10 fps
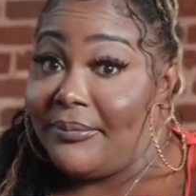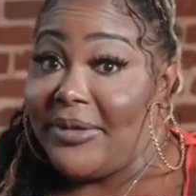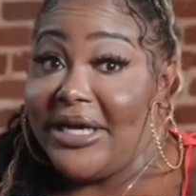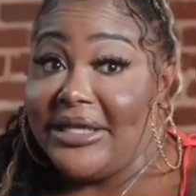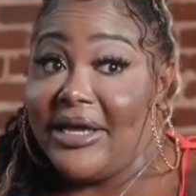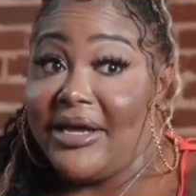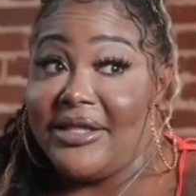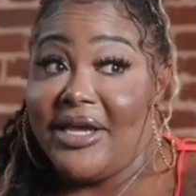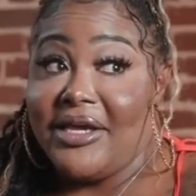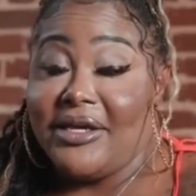But
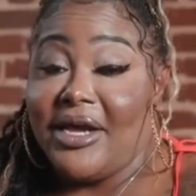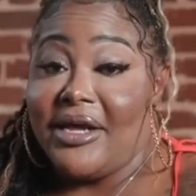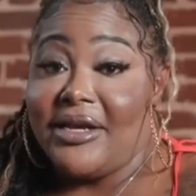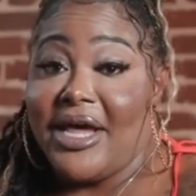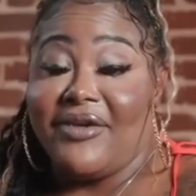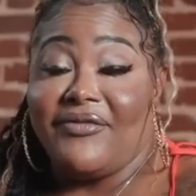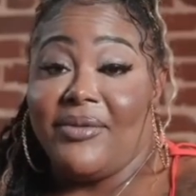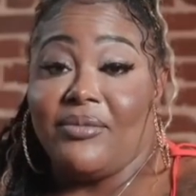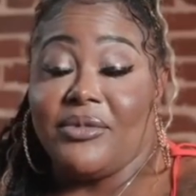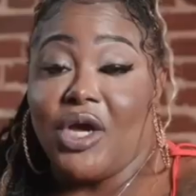they a lot of
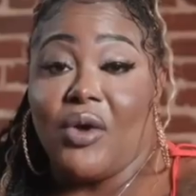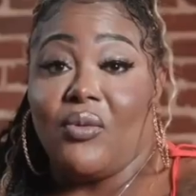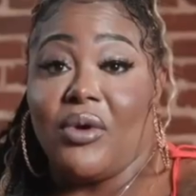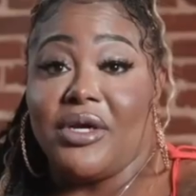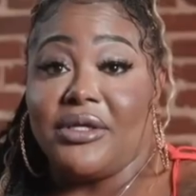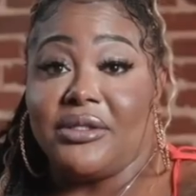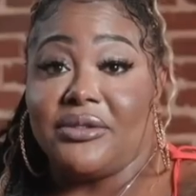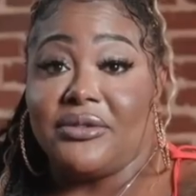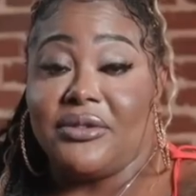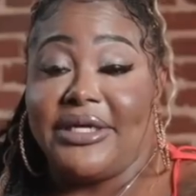them don't want to
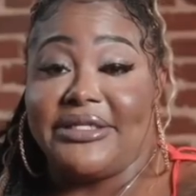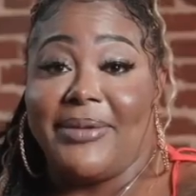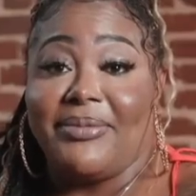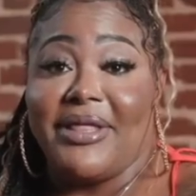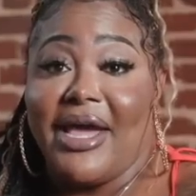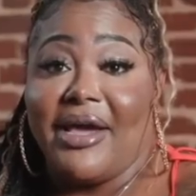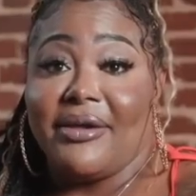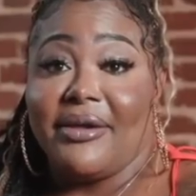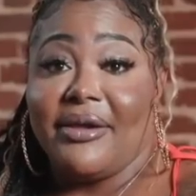accept that,